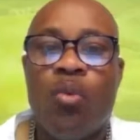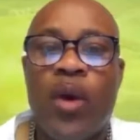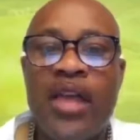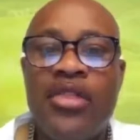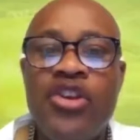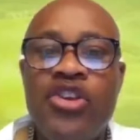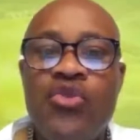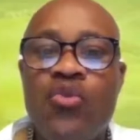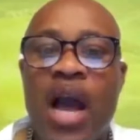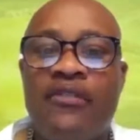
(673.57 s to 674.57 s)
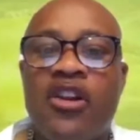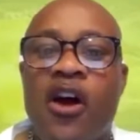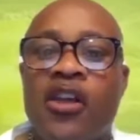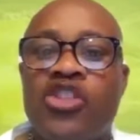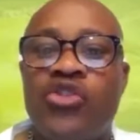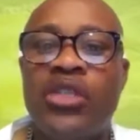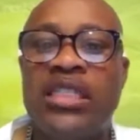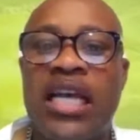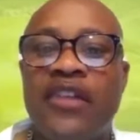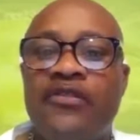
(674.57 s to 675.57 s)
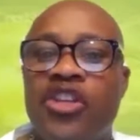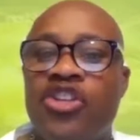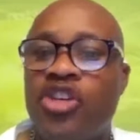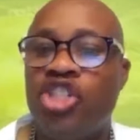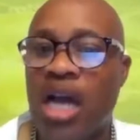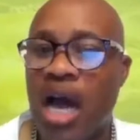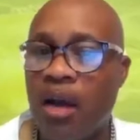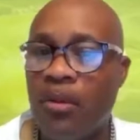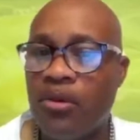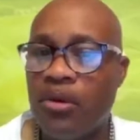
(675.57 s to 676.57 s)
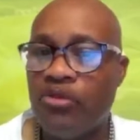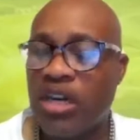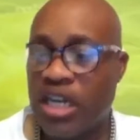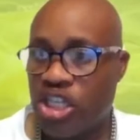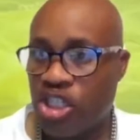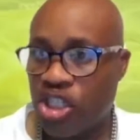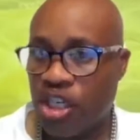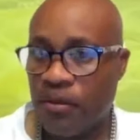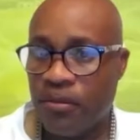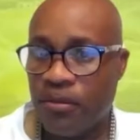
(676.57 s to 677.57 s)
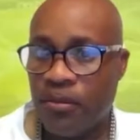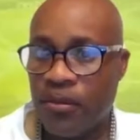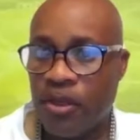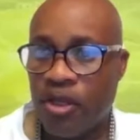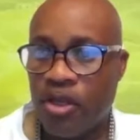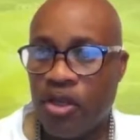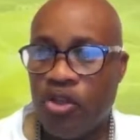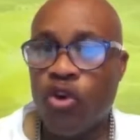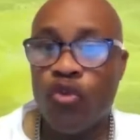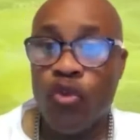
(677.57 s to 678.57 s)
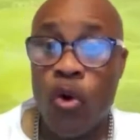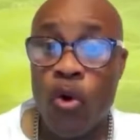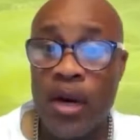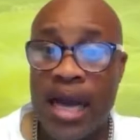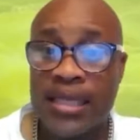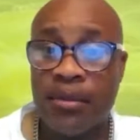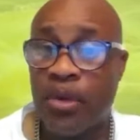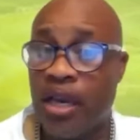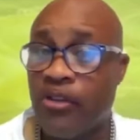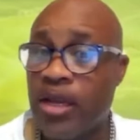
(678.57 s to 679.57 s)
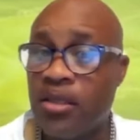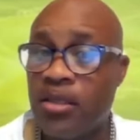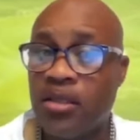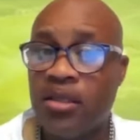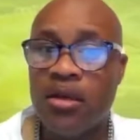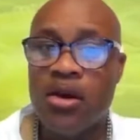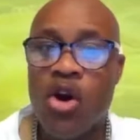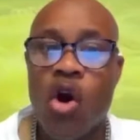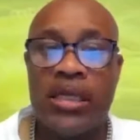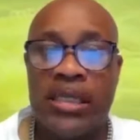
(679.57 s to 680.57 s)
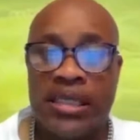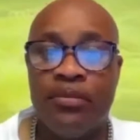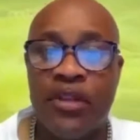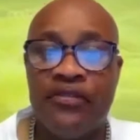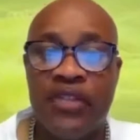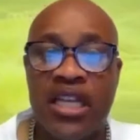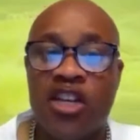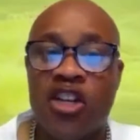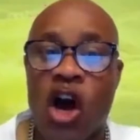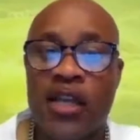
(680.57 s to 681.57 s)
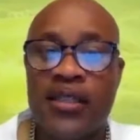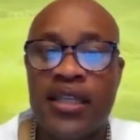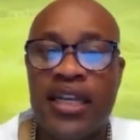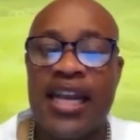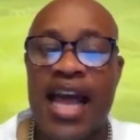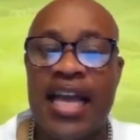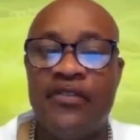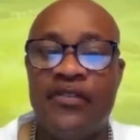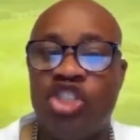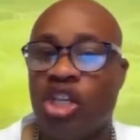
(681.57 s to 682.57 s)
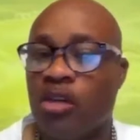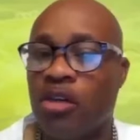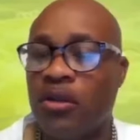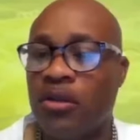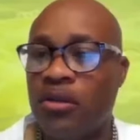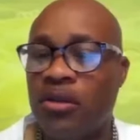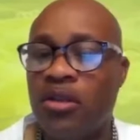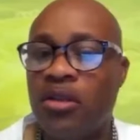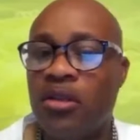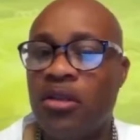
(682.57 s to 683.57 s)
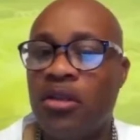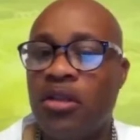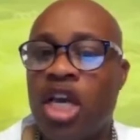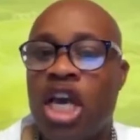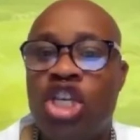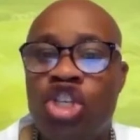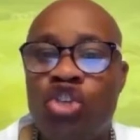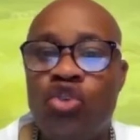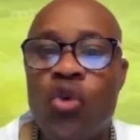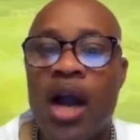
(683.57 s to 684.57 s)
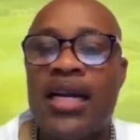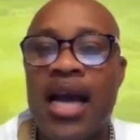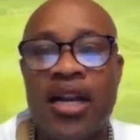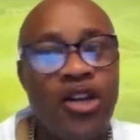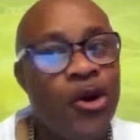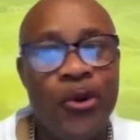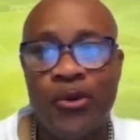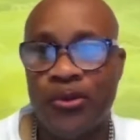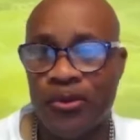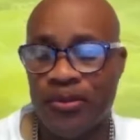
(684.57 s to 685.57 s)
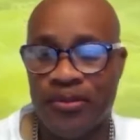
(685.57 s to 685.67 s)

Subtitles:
Whether you have lost yourself in your job, relationship, your role as a parent, or simply feel lost in life in general, you are not alone.